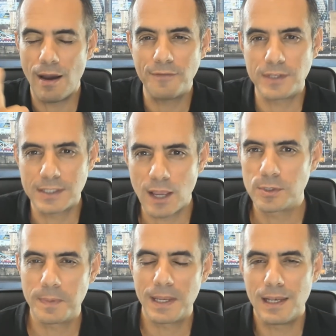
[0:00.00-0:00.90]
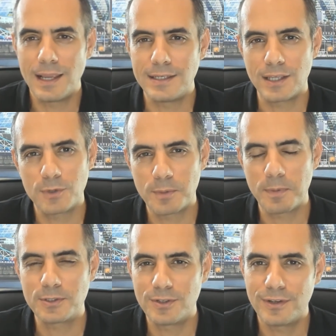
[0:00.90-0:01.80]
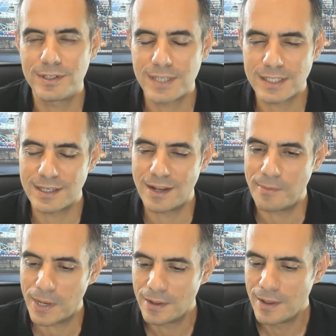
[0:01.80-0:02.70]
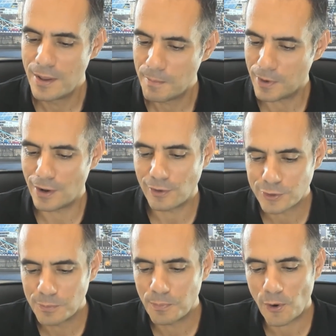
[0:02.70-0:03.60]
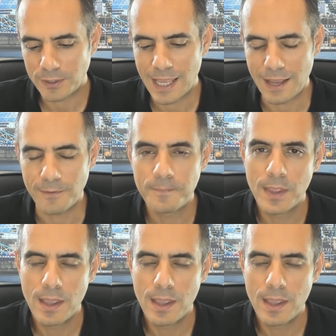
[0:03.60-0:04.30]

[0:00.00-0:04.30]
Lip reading: I have to say I was a bit lazy. I was supposed to do this yesterday, but I got too bogged down.